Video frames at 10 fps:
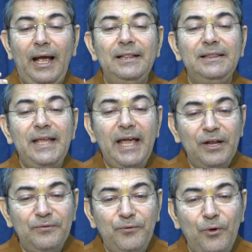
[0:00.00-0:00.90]
and
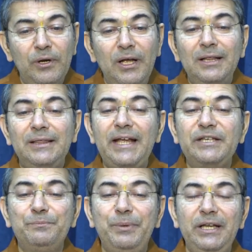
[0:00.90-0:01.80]
therefore the
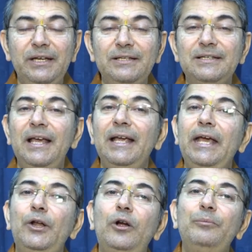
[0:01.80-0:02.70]
experience
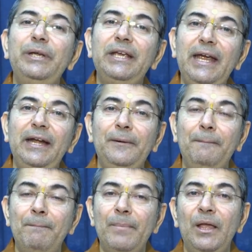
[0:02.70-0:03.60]
cannot be gained.
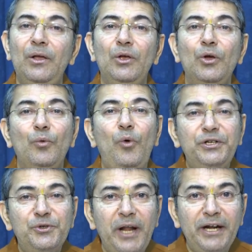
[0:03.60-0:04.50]

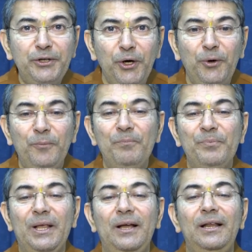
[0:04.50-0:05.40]
What should I
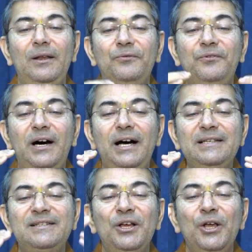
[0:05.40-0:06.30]
do?
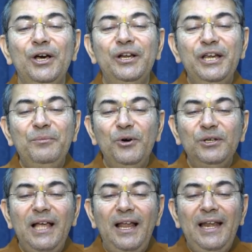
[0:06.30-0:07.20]
First,
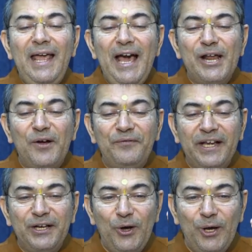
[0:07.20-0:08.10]
remove the layer of
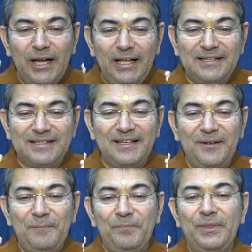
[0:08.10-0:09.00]
ignorance
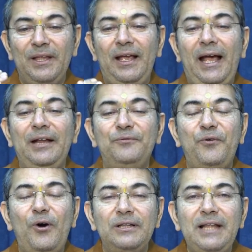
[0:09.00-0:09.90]
and
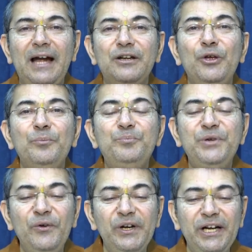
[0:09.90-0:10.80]
for that
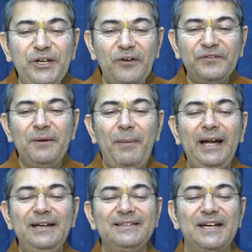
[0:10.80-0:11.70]
purity of the
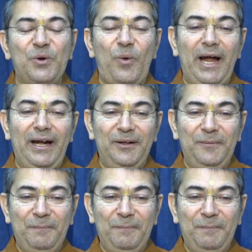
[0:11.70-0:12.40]
mind is required.